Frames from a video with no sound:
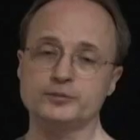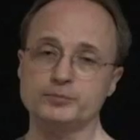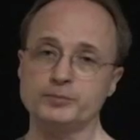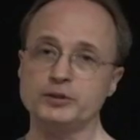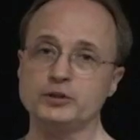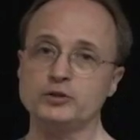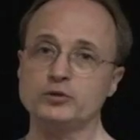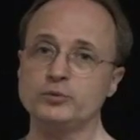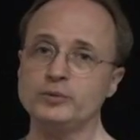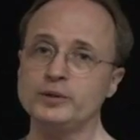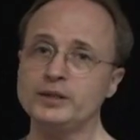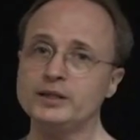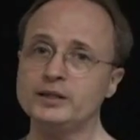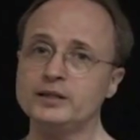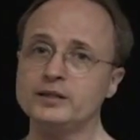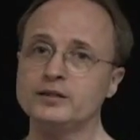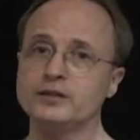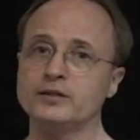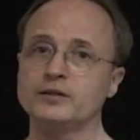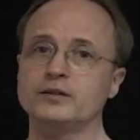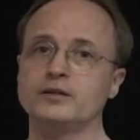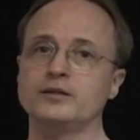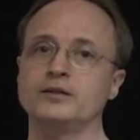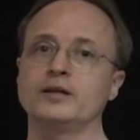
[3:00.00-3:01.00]

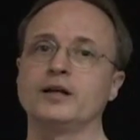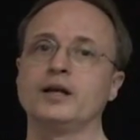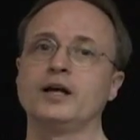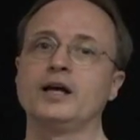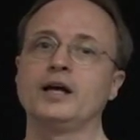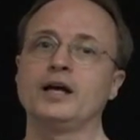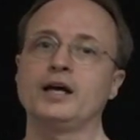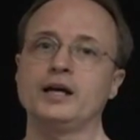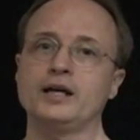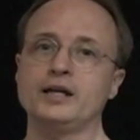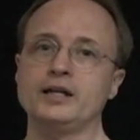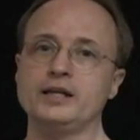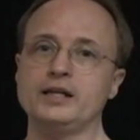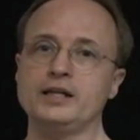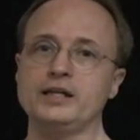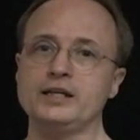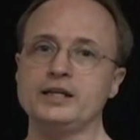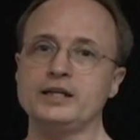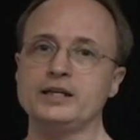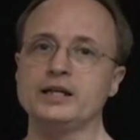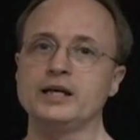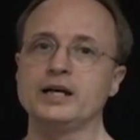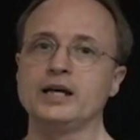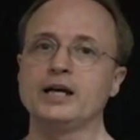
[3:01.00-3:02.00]
between an
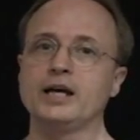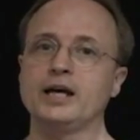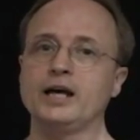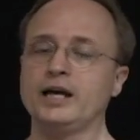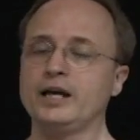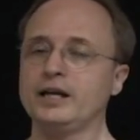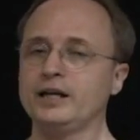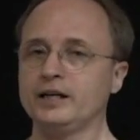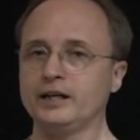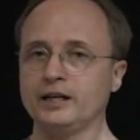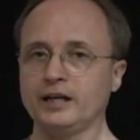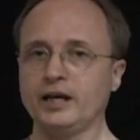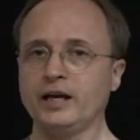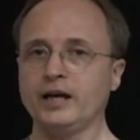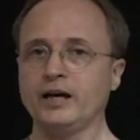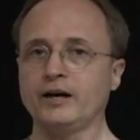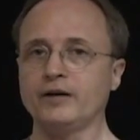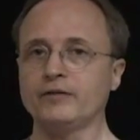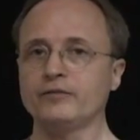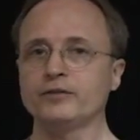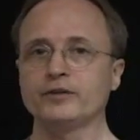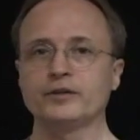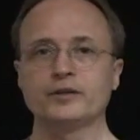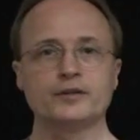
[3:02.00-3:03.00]
E and an
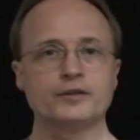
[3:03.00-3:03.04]
F,